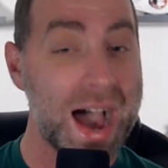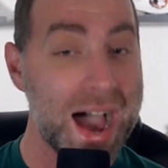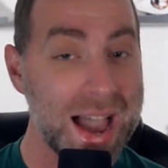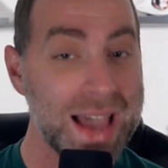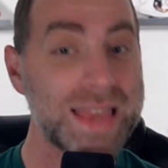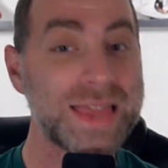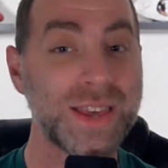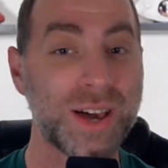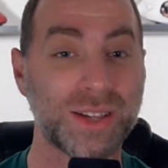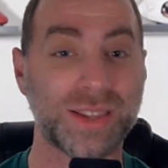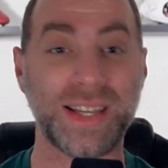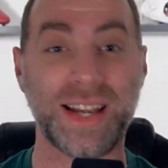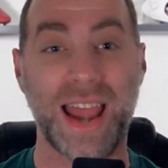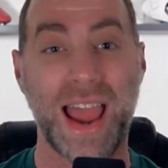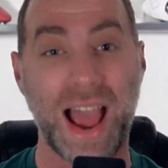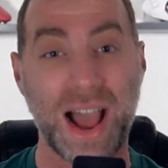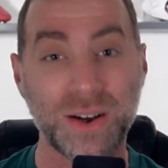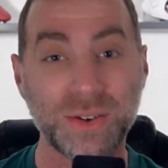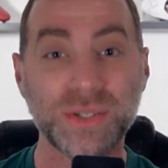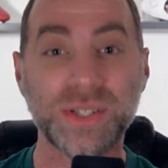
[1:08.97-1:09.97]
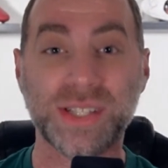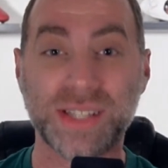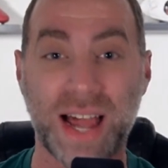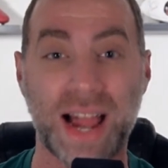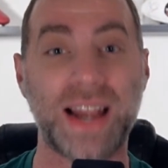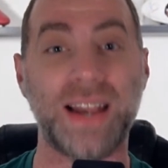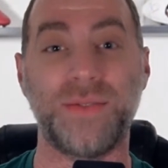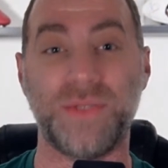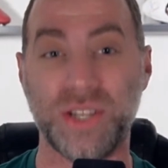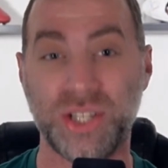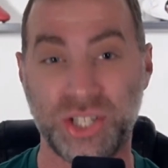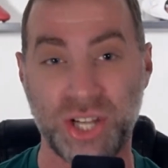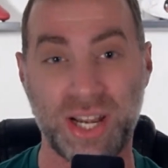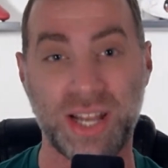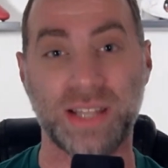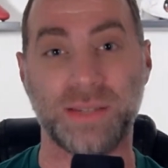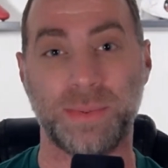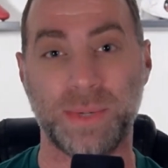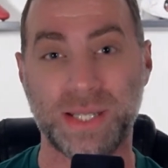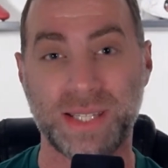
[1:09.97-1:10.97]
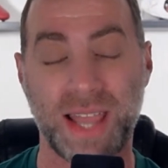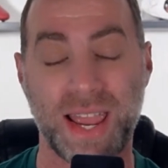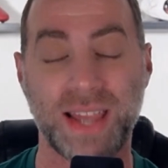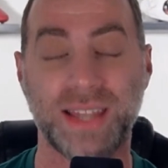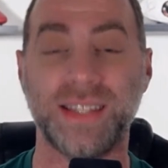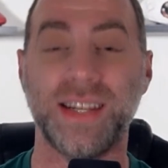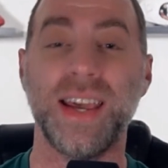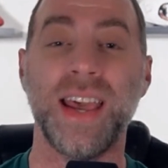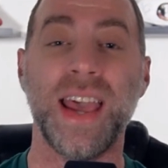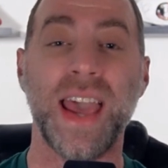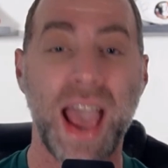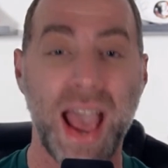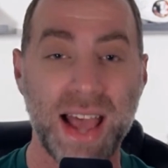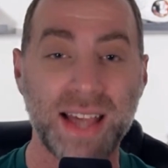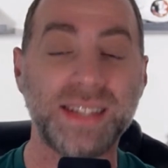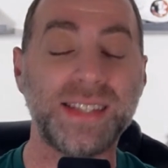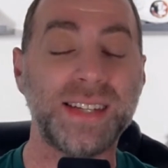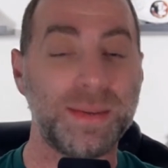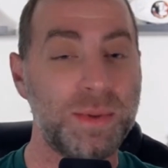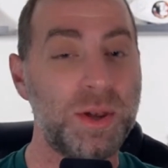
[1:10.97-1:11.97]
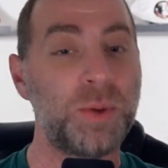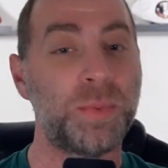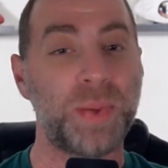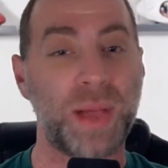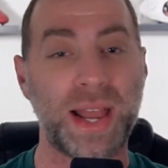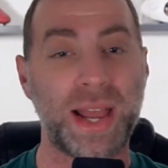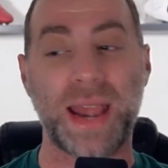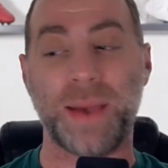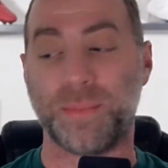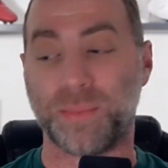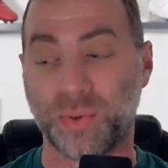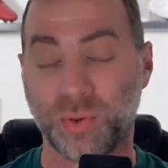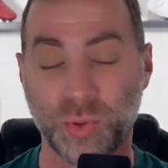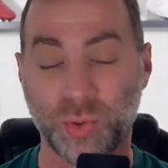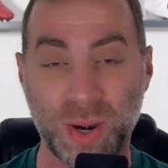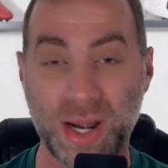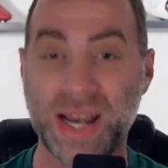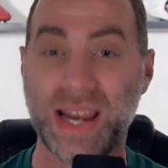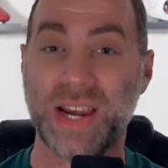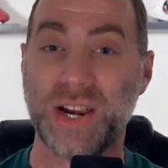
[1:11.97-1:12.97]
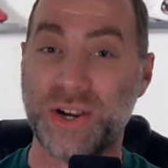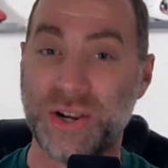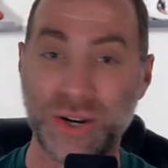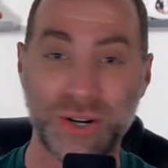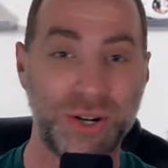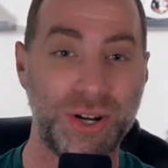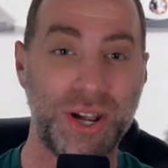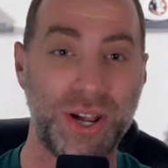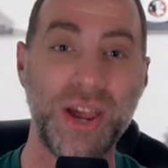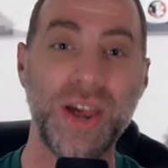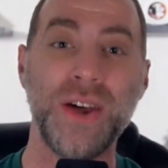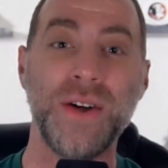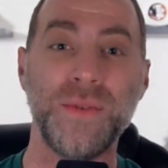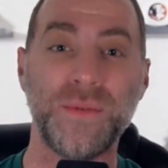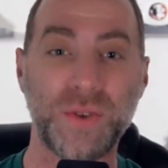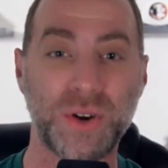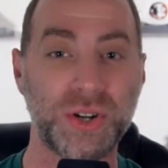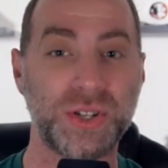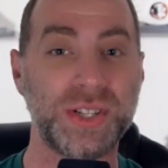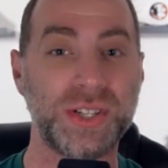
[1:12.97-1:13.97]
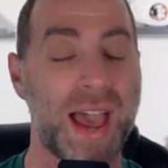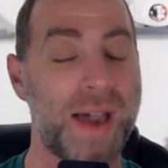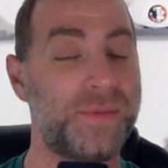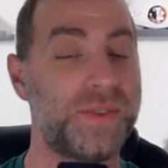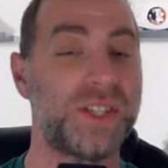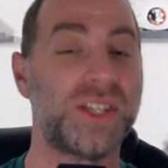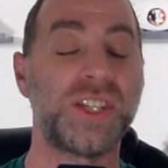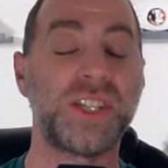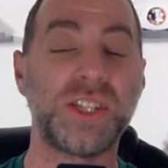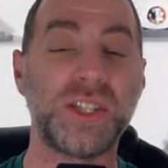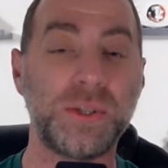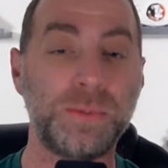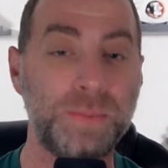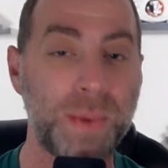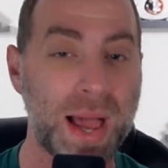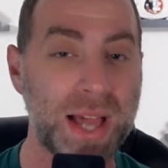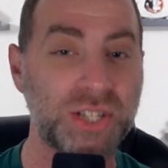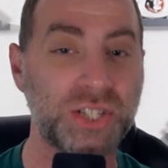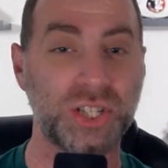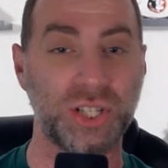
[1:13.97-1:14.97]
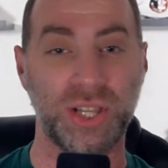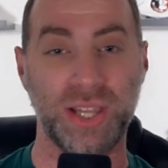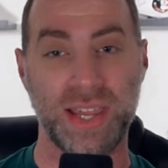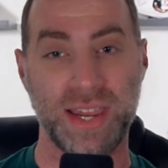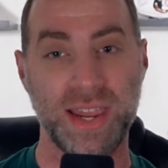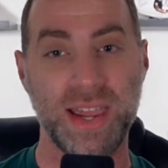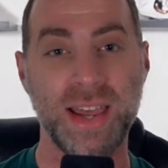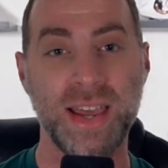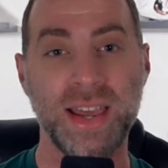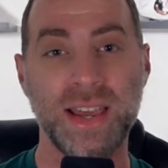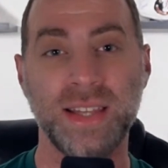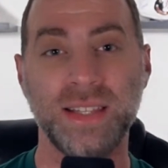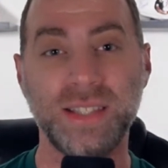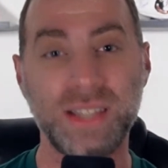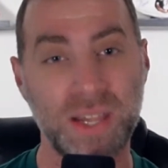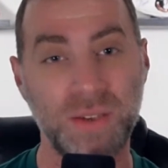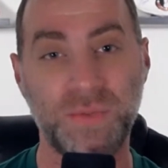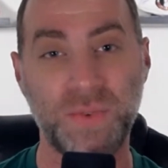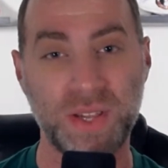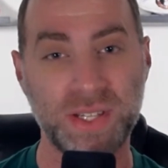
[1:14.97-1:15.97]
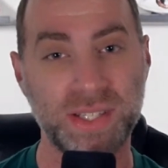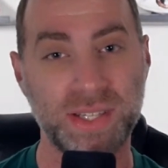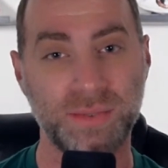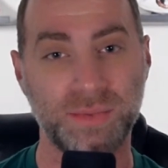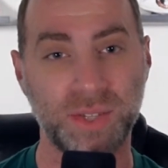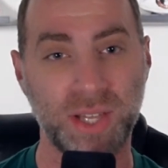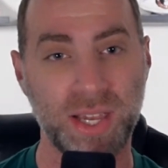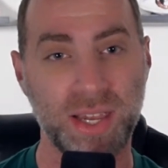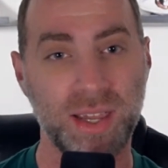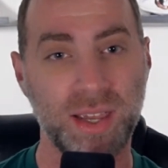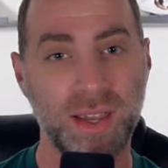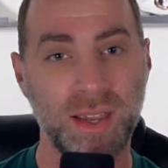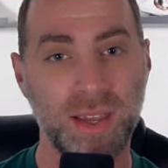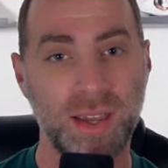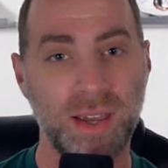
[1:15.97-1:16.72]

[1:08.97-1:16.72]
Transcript: I thought that outside of the Jennings mistakes, SMU played a pretty good first half, especially defensively.